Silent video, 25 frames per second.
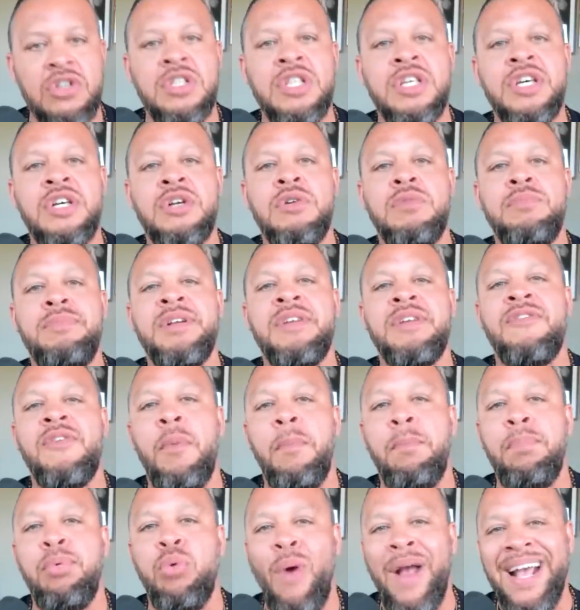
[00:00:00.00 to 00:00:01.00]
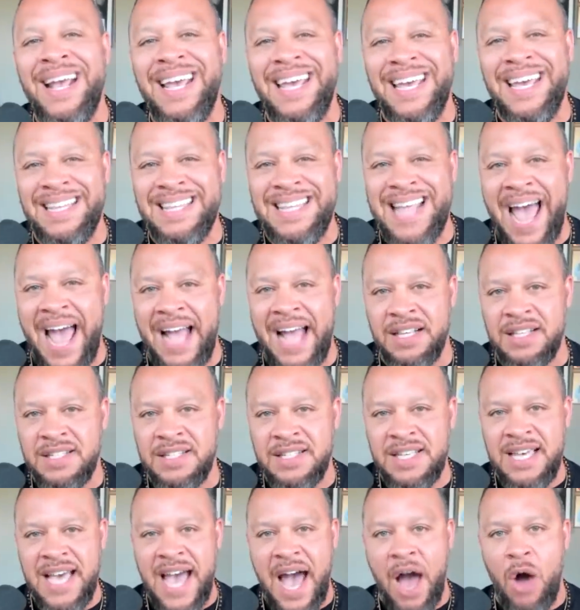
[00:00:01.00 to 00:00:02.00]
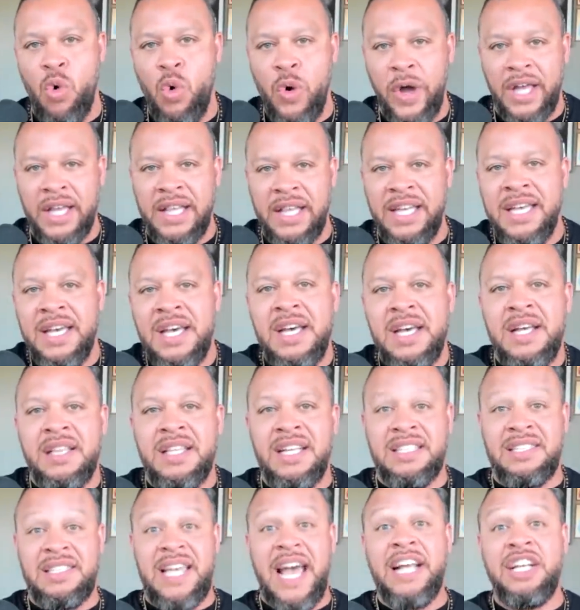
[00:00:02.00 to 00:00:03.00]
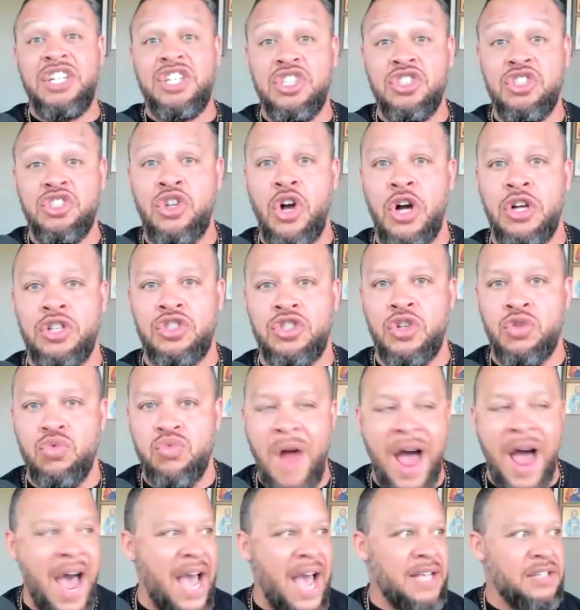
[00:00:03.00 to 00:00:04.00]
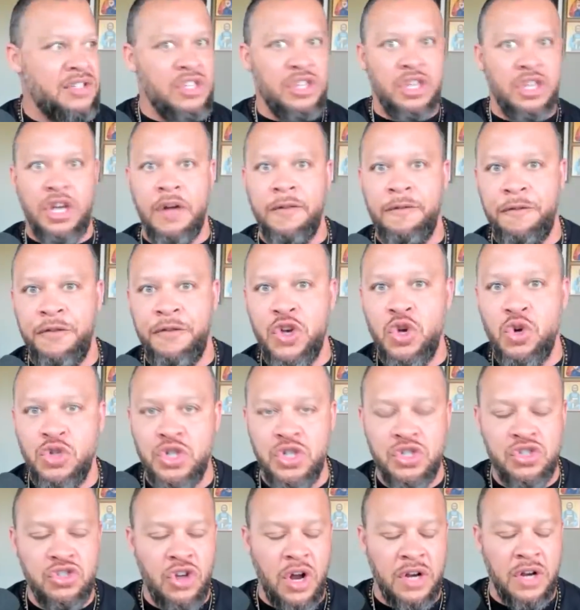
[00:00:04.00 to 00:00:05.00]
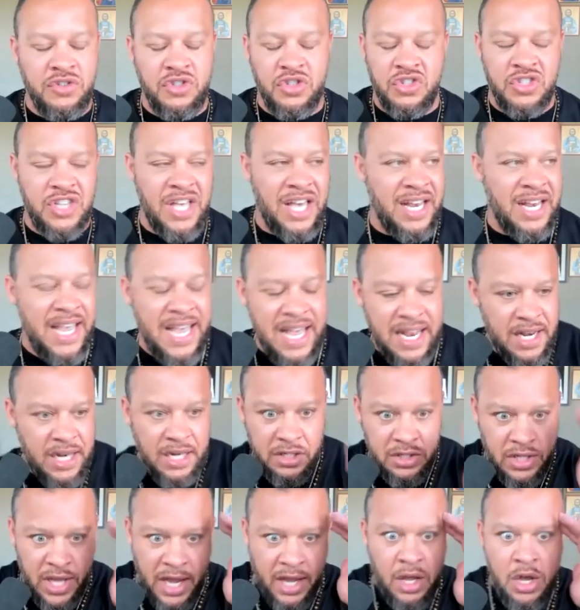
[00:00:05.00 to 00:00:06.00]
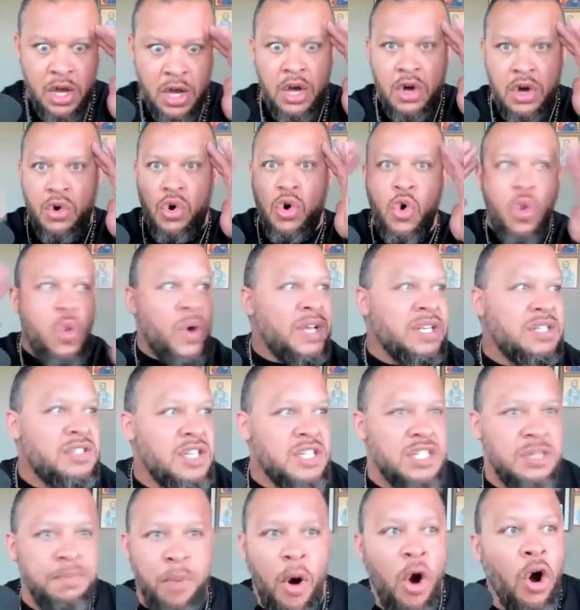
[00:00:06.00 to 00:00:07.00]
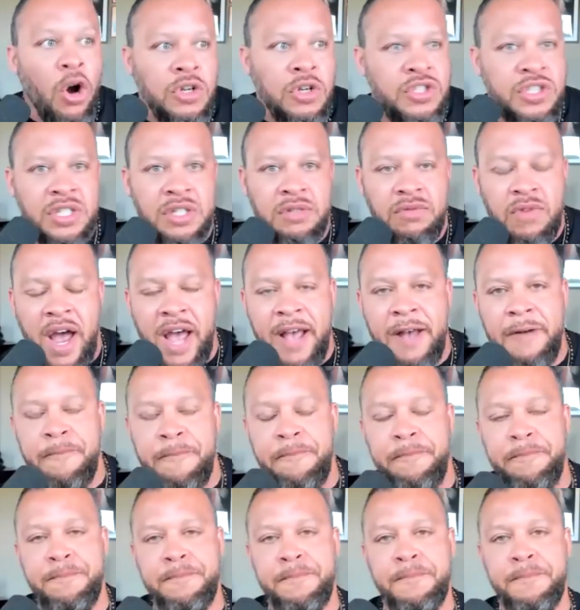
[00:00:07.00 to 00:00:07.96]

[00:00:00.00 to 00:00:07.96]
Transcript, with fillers: a little bit of a break in that and see how quickly the tension starts to rise and the confusion starts to set in. And it's like, who is this person? Right.